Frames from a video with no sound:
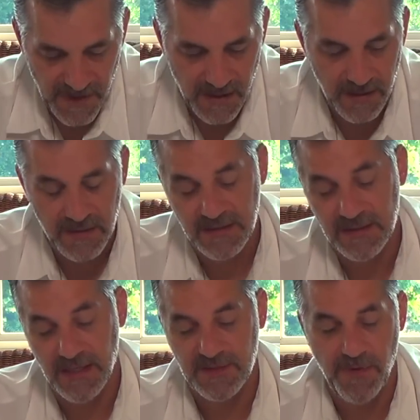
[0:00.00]
And this
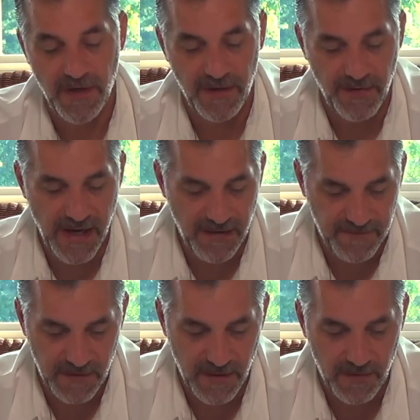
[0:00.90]
next
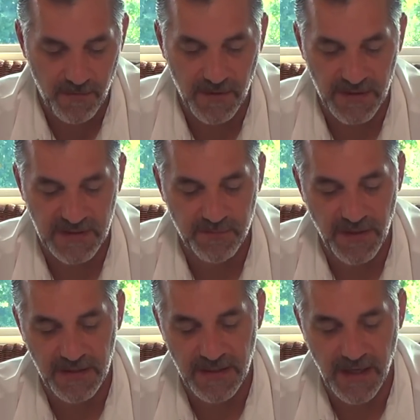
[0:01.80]
paragraph will
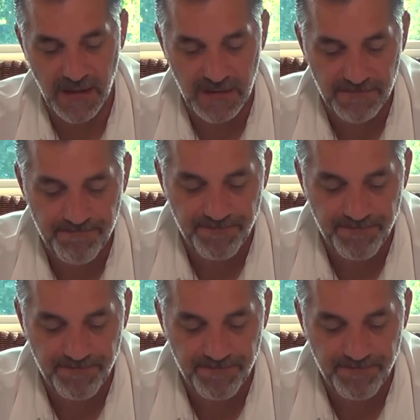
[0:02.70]
explain that.